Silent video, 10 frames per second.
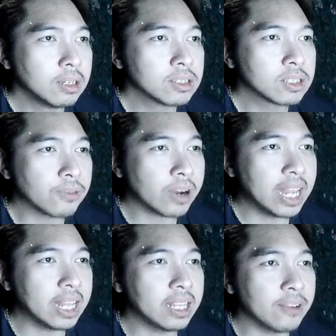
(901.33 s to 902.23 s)
So for
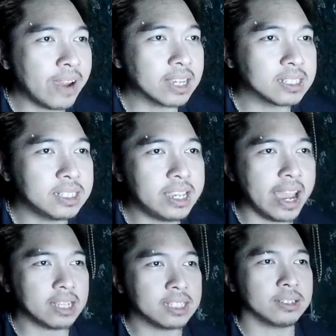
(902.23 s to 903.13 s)
ln of x
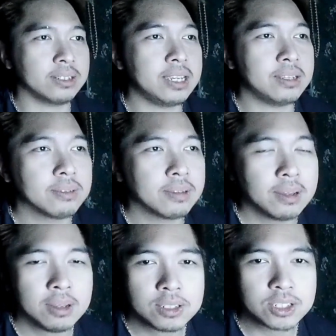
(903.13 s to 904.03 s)
dx,
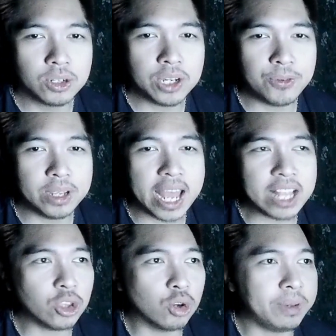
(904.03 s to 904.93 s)
so if we
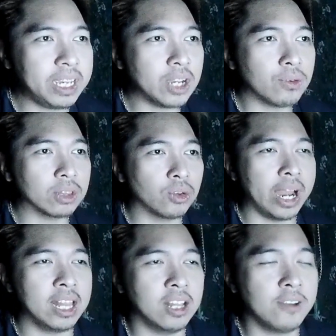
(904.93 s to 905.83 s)
let u be equal to
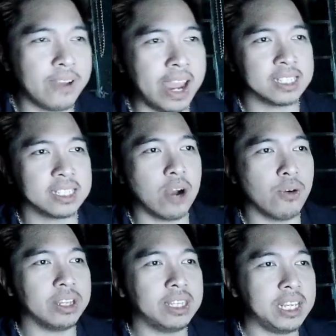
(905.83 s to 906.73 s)
ln of x,
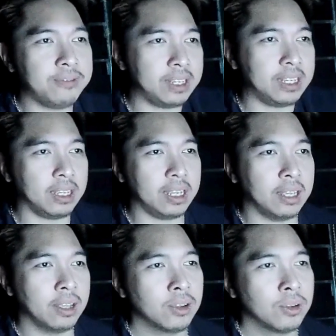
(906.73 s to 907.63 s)
our dv
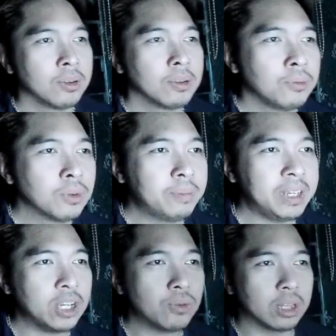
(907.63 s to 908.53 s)
will
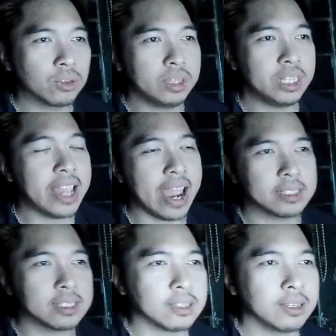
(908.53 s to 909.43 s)
be equal to
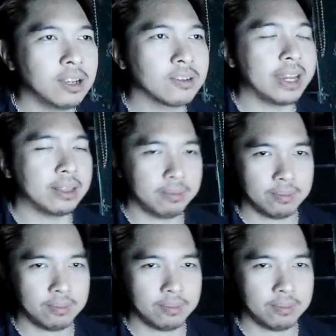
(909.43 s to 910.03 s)
dx. All right.